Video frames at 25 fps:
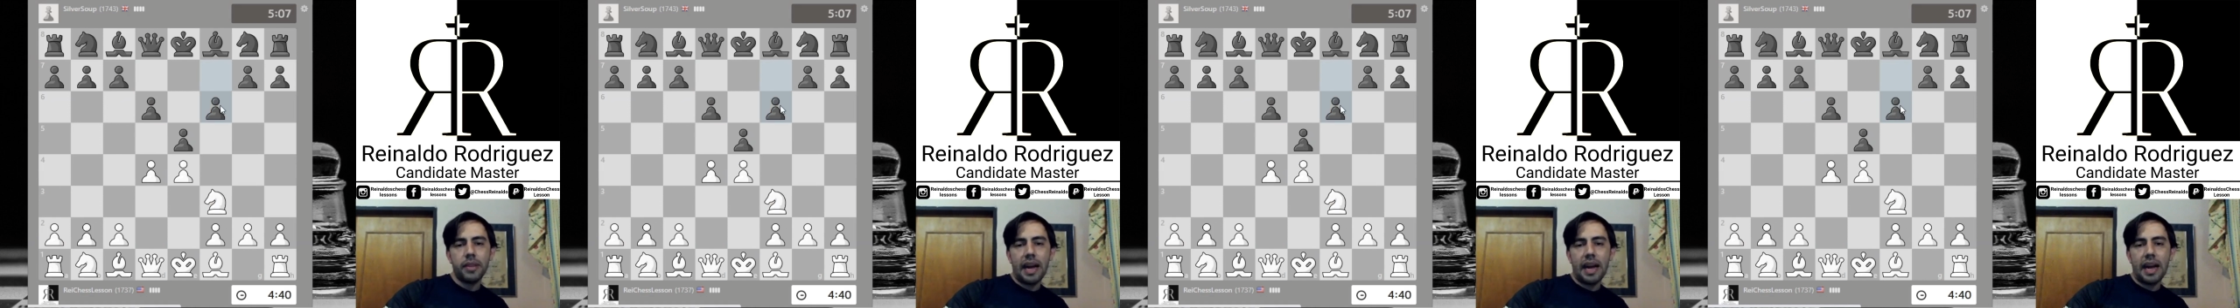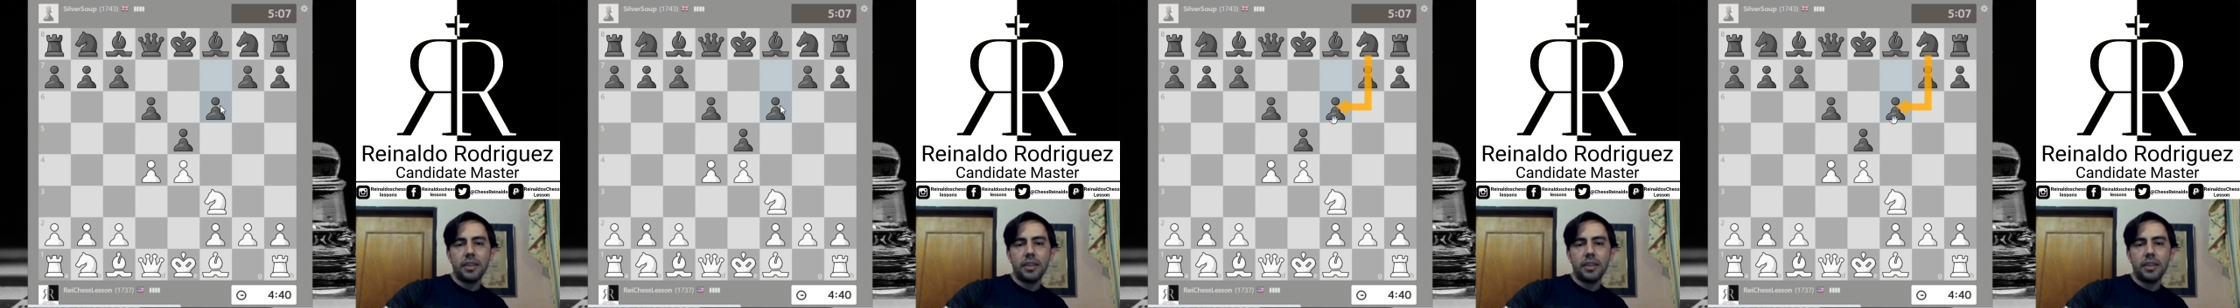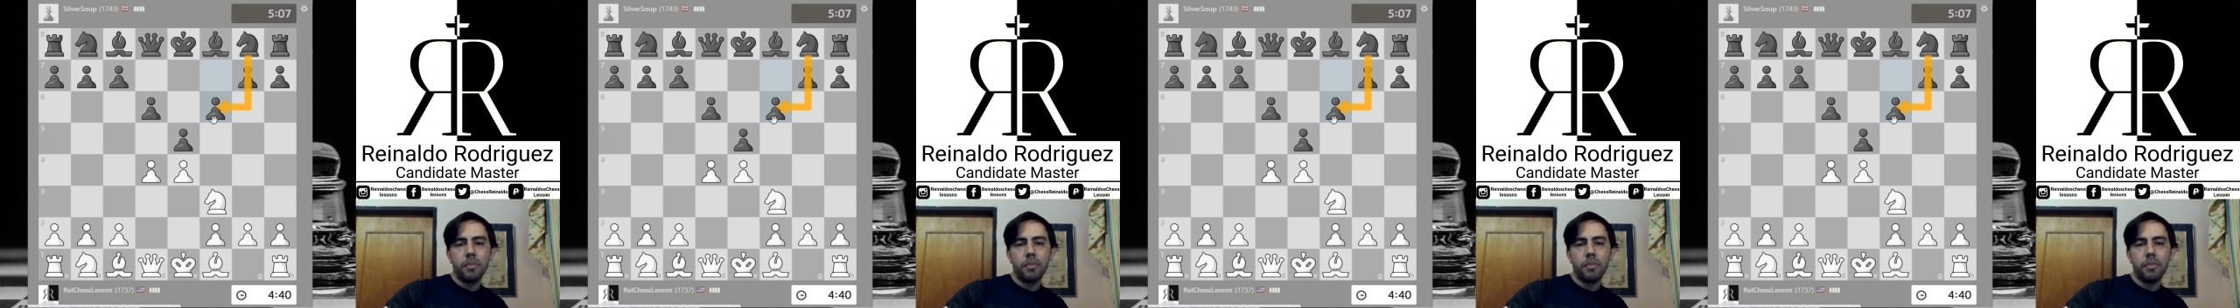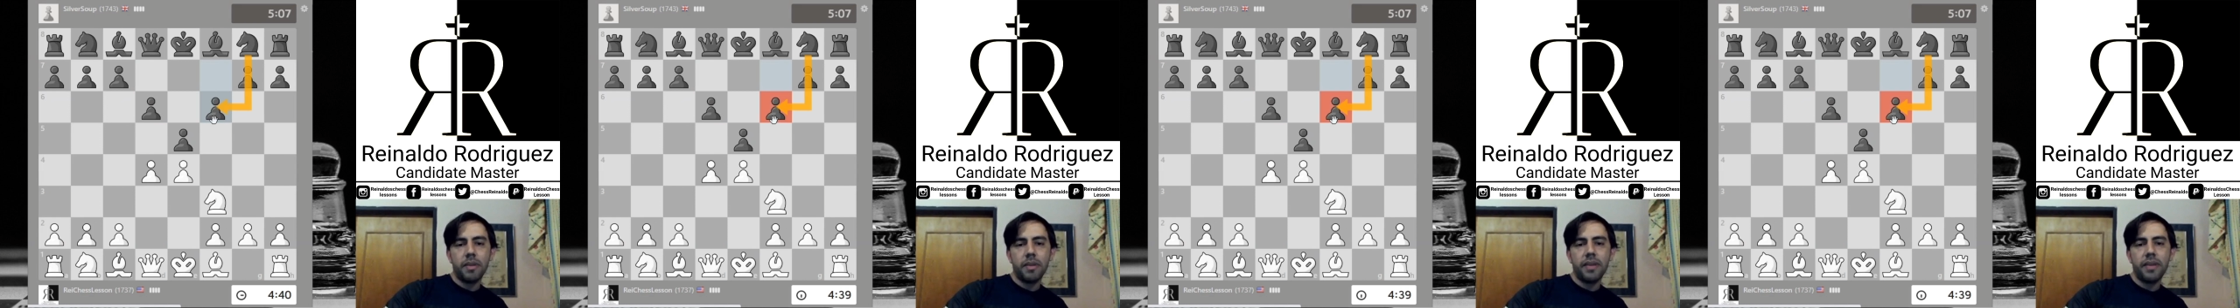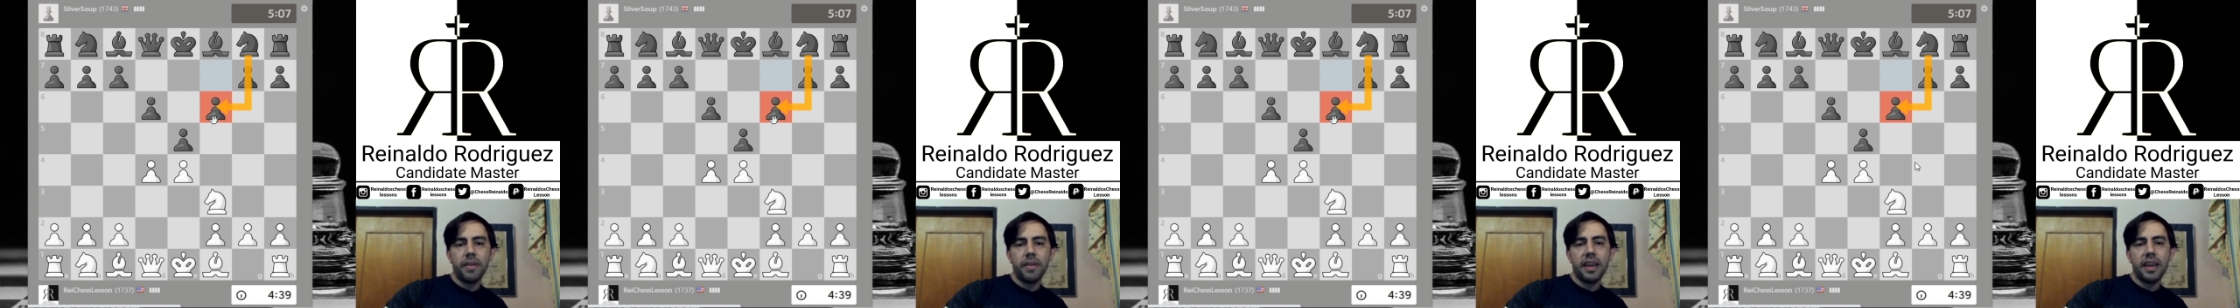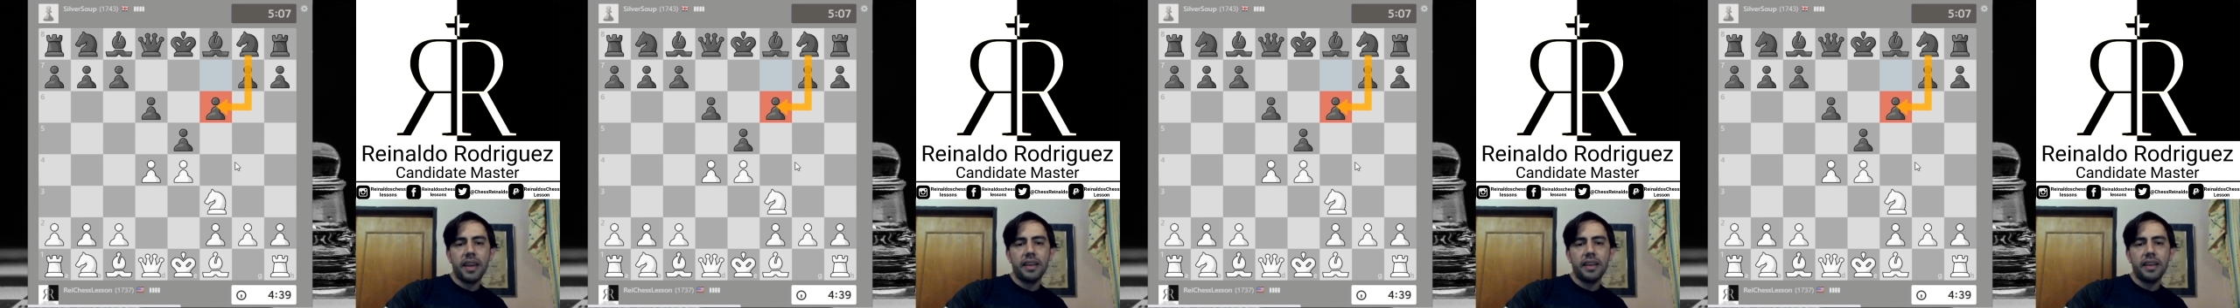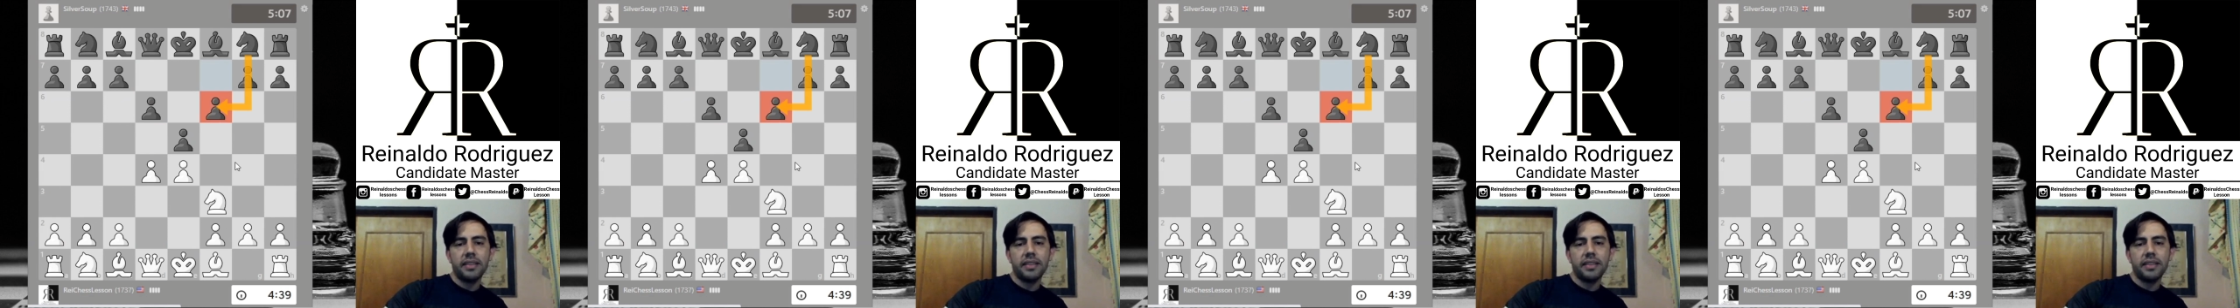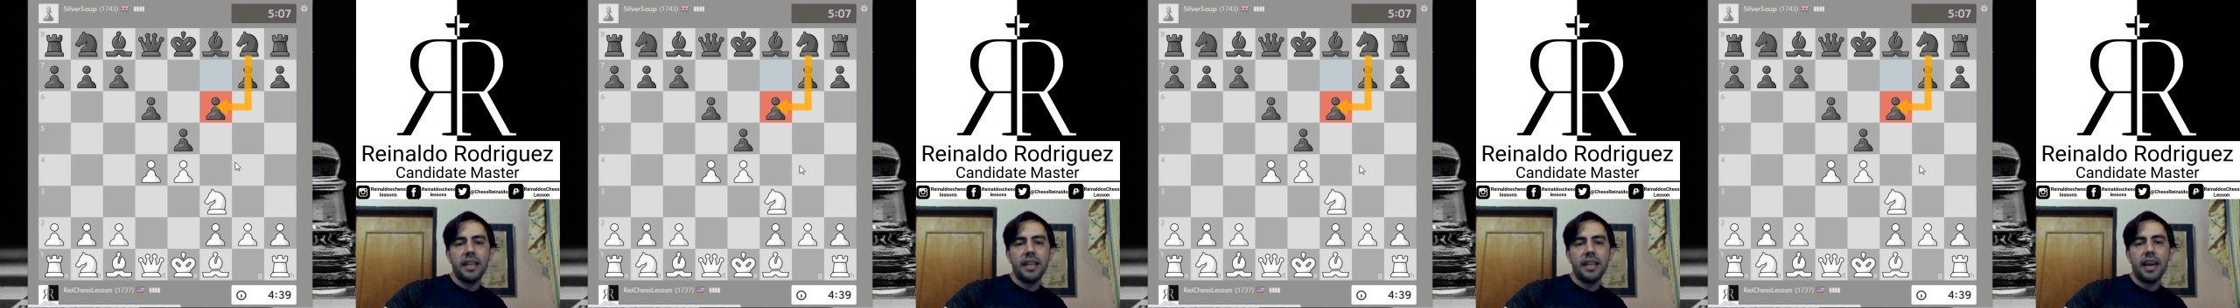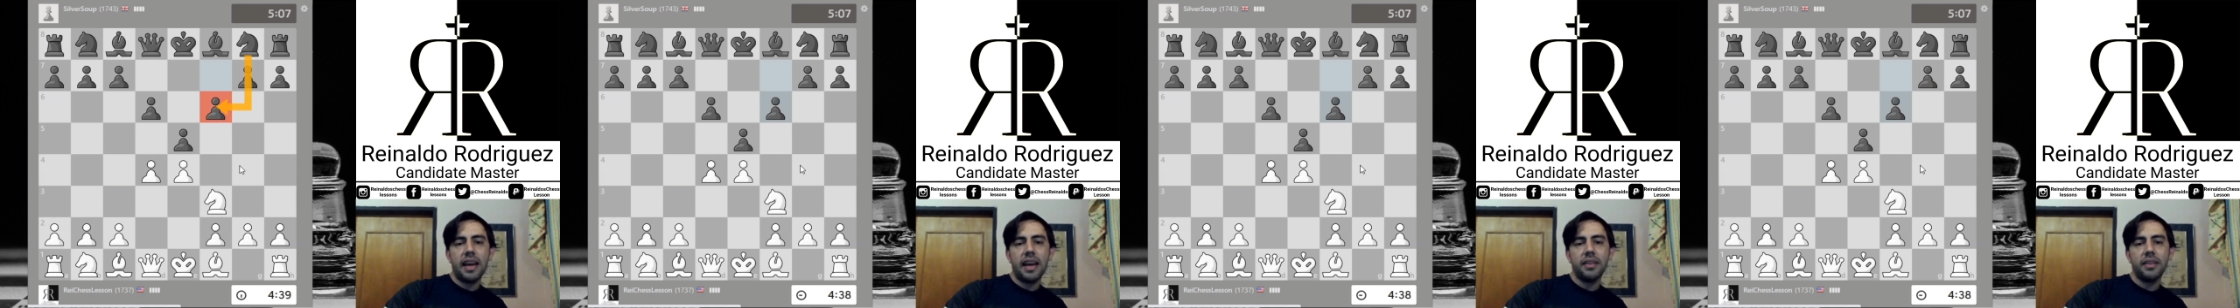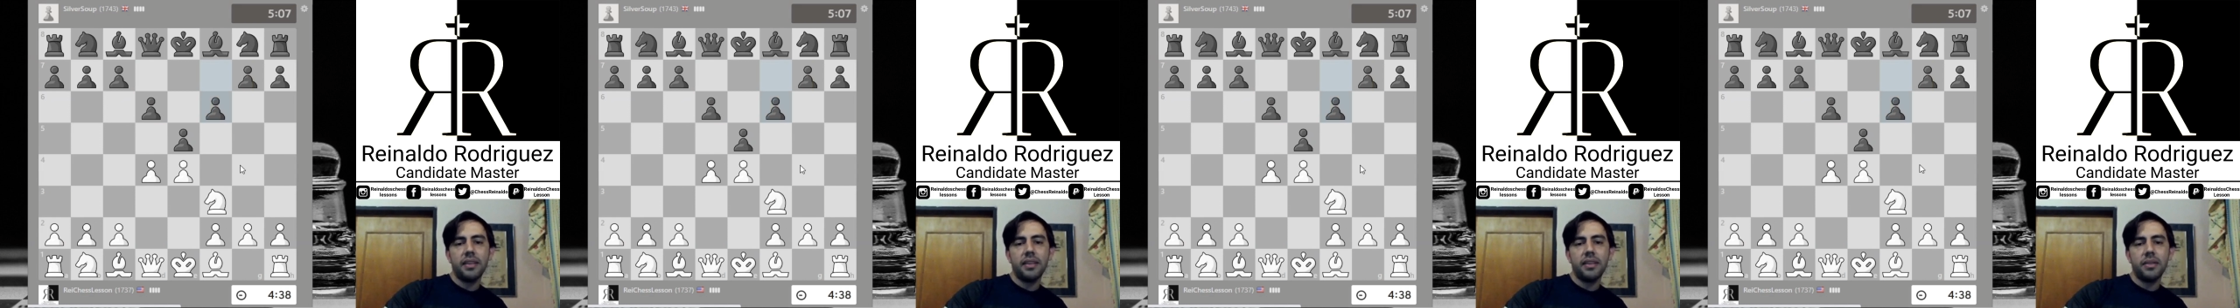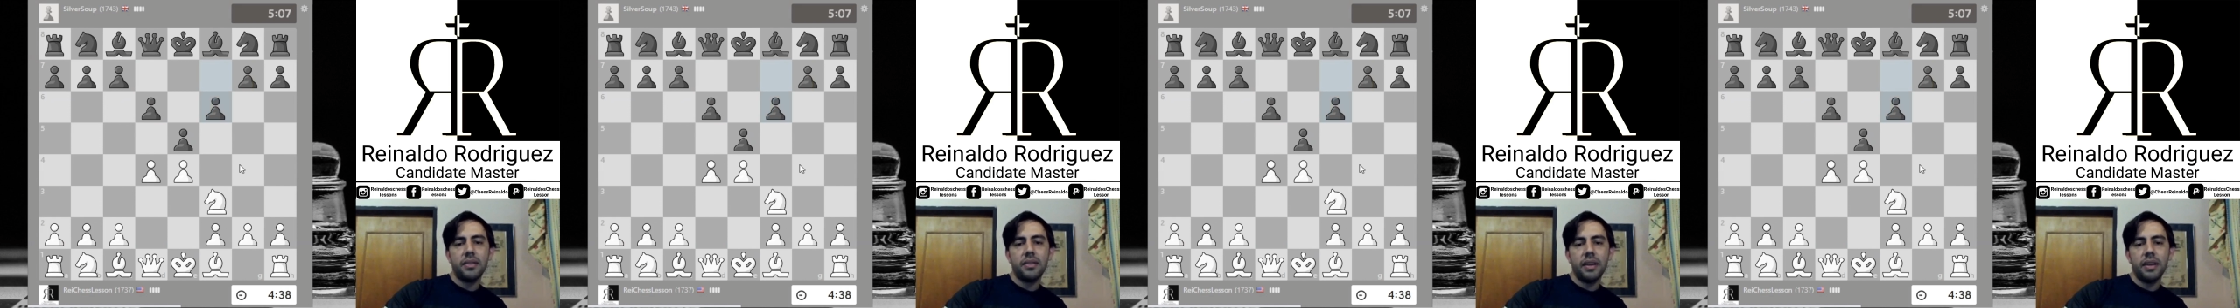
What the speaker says: also prevent his knight